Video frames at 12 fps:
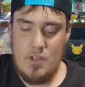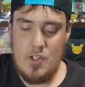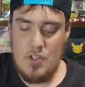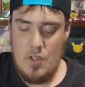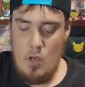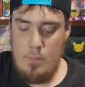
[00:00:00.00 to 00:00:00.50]

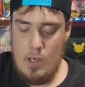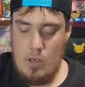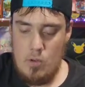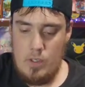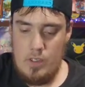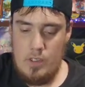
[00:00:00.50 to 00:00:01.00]

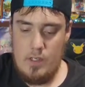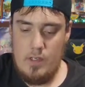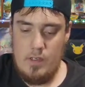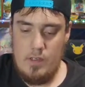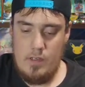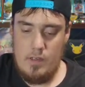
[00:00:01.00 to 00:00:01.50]
Slowpoke.
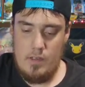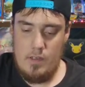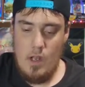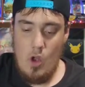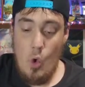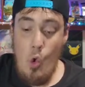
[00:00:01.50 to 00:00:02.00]

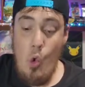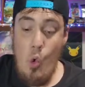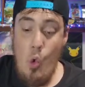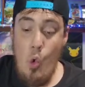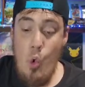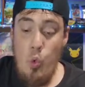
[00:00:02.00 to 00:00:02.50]

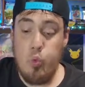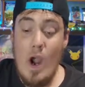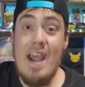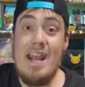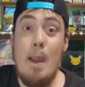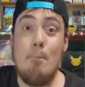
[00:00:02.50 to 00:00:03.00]
Ooh,
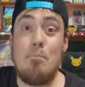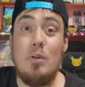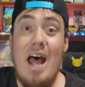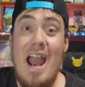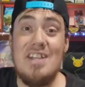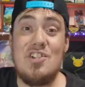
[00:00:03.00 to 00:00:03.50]
Radiant
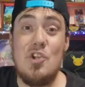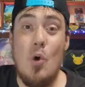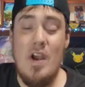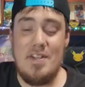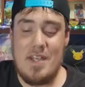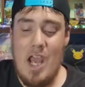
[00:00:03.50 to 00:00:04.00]

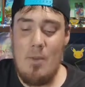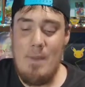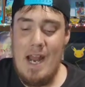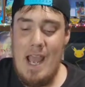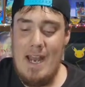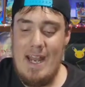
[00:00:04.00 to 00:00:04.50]
Blastoise
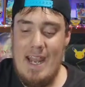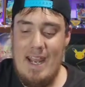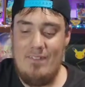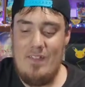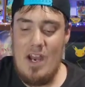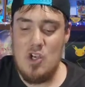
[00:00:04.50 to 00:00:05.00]
coming on
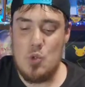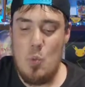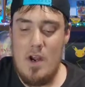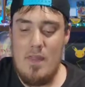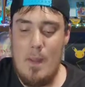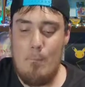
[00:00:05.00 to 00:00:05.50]
in. There's
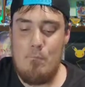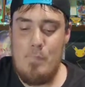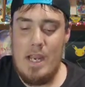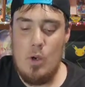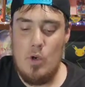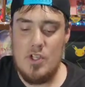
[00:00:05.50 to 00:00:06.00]
one of the
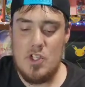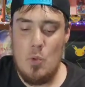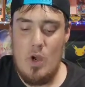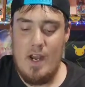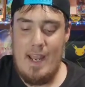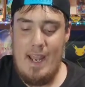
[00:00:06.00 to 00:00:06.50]
big ones
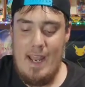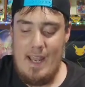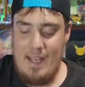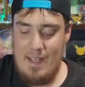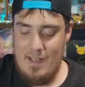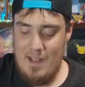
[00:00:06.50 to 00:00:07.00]
you want to
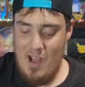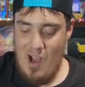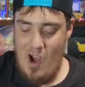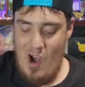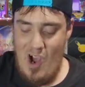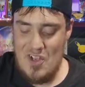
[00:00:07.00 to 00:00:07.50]
hit.
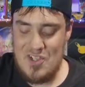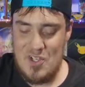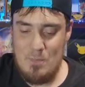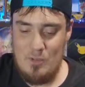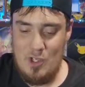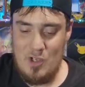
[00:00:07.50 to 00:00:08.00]

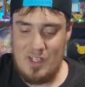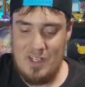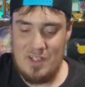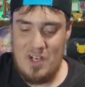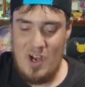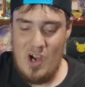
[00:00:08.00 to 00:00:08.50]
Awesome
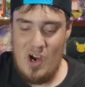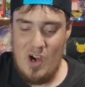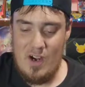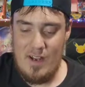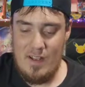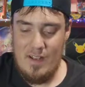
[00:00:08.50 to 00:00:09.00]
looking
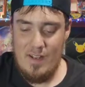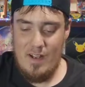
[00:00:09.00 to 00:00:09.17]
card.